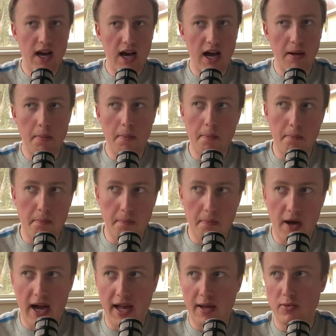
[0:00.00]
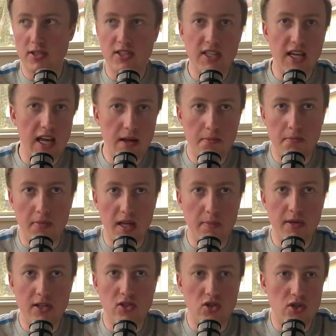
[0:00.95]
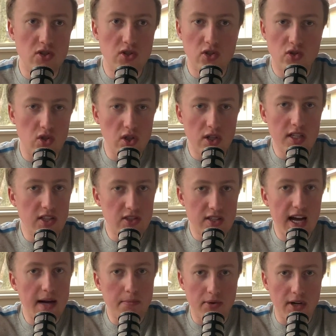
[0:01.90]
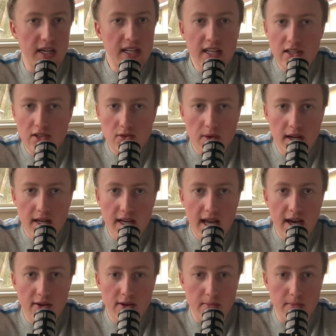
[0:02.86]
I I would say maybe just as good as Tom Brady is right now,